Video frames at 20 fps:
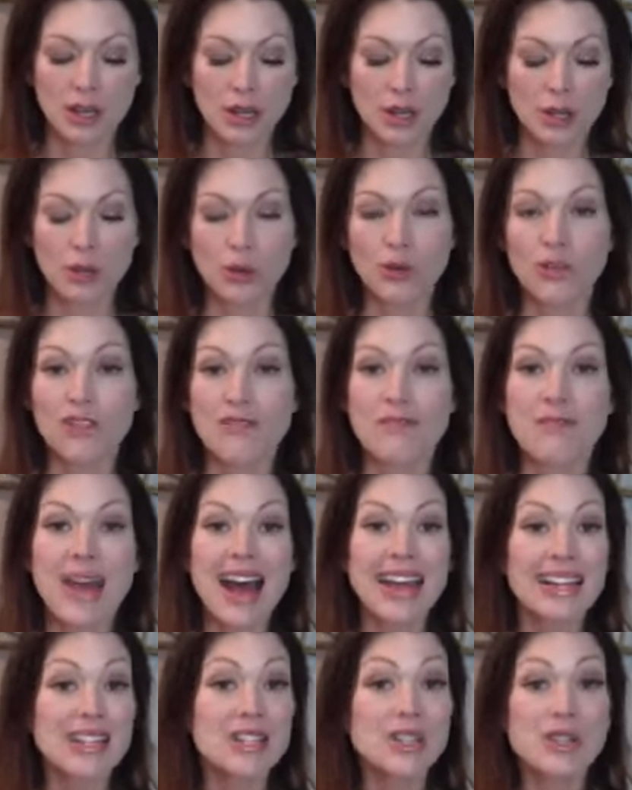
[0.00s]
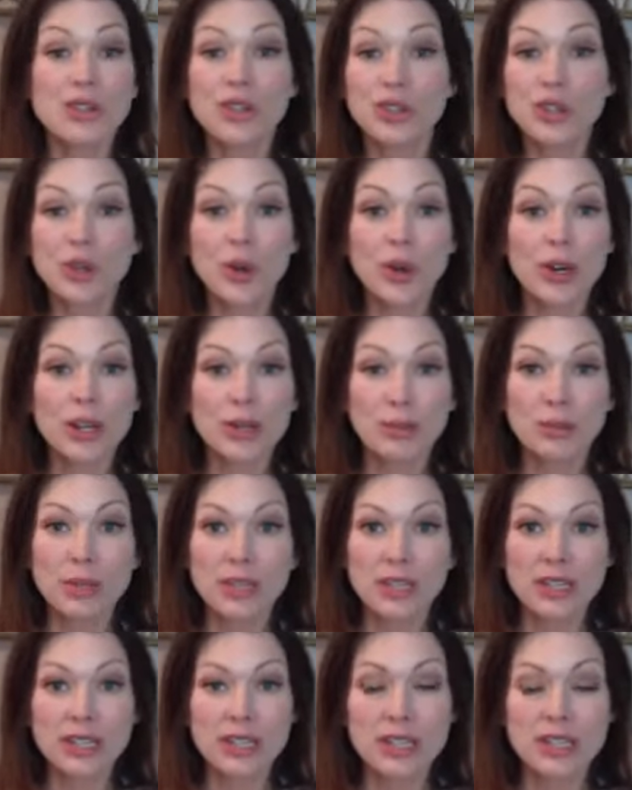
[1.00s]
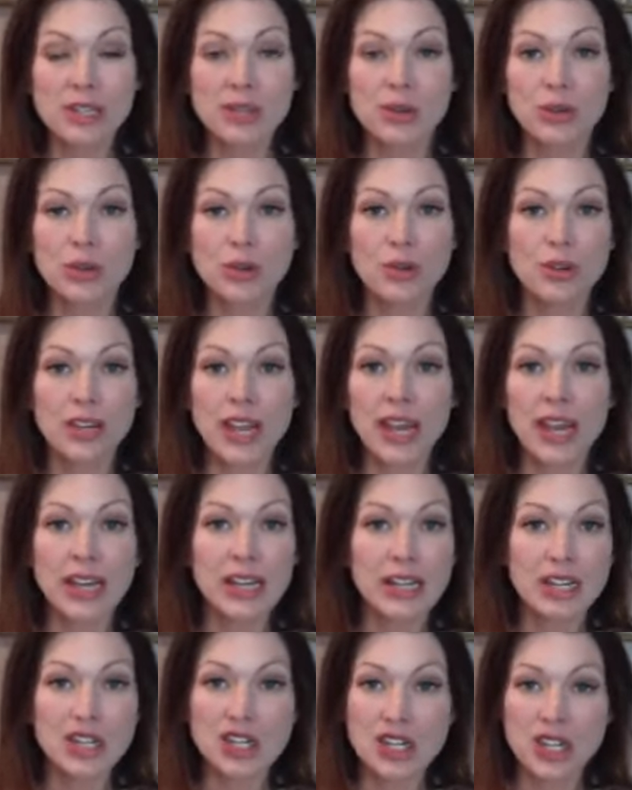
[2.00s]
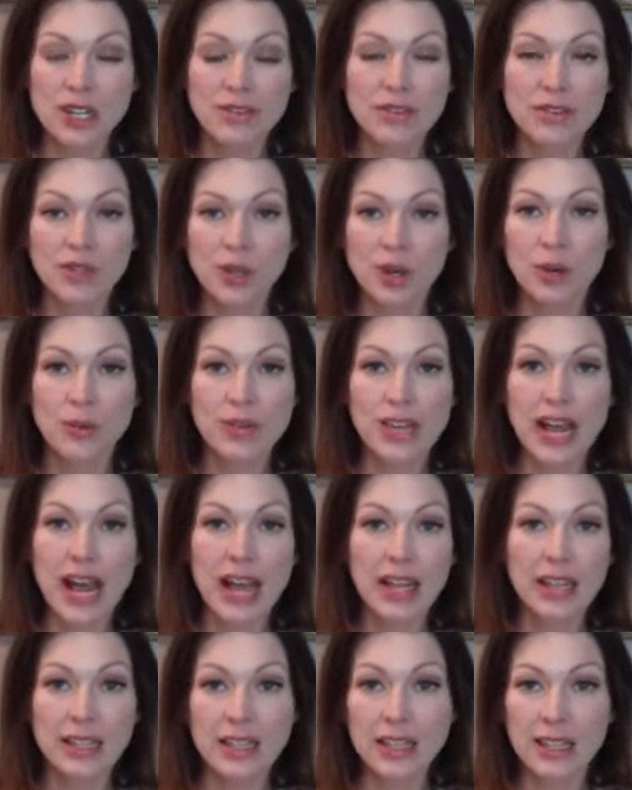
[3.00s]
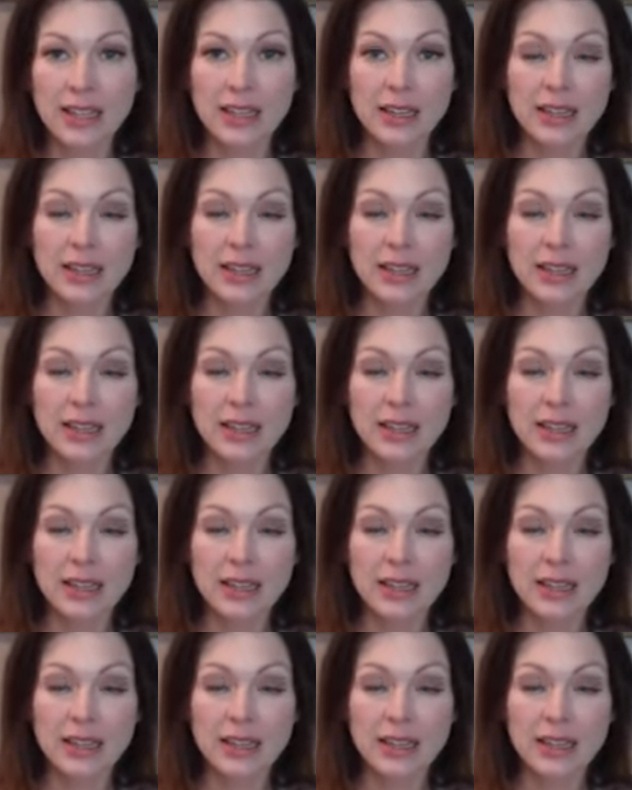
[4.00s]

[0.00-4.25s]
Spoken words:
You've mastered your ability to create and shift your reality.